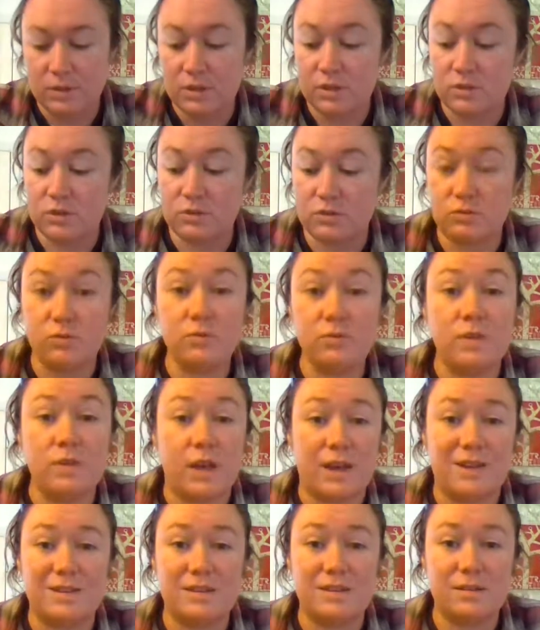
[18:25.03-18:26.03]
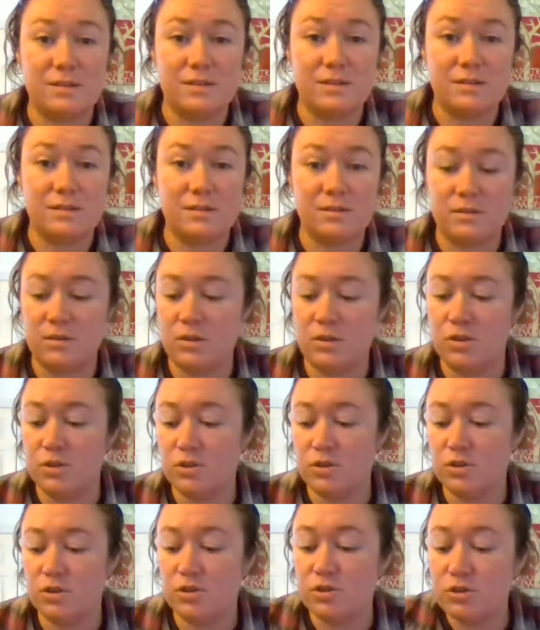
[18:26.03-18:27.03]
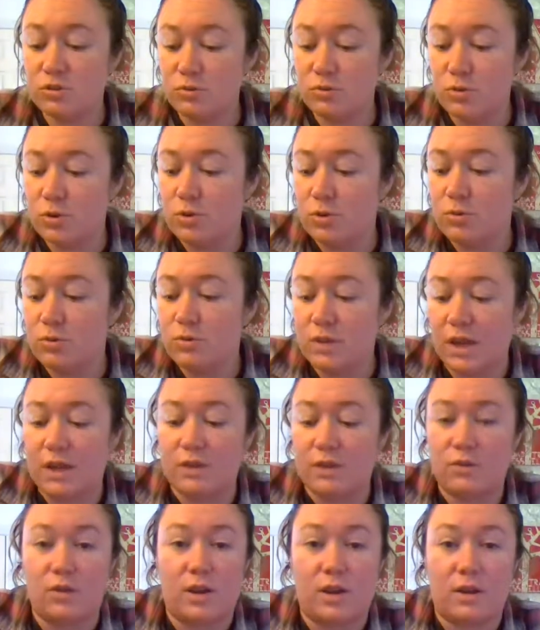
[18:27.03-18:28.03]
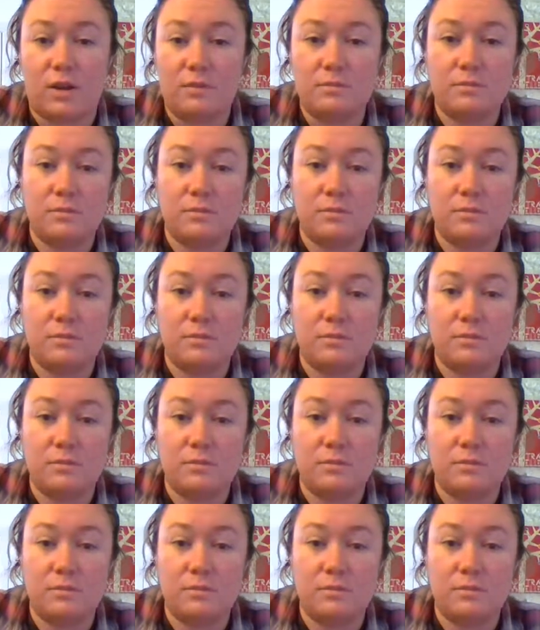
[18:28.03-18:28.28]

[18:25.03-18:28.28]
Screw that. Screw that crap.